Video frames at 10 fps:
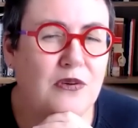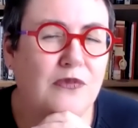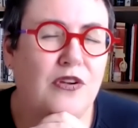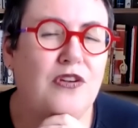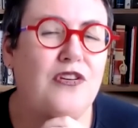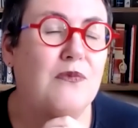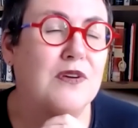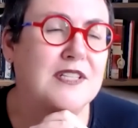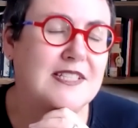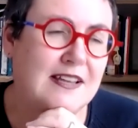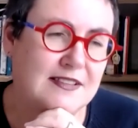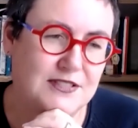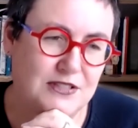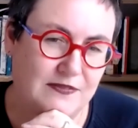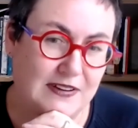Who do you want to take this
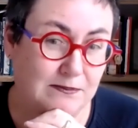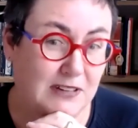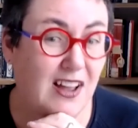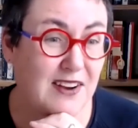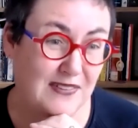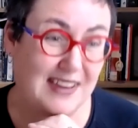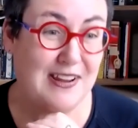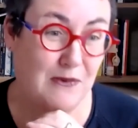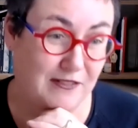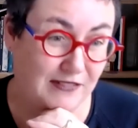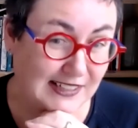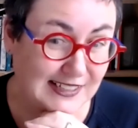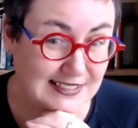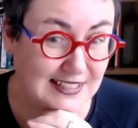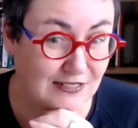survey? Kind of anyone, really,
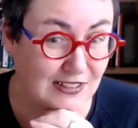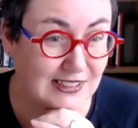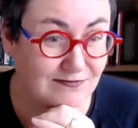is that right?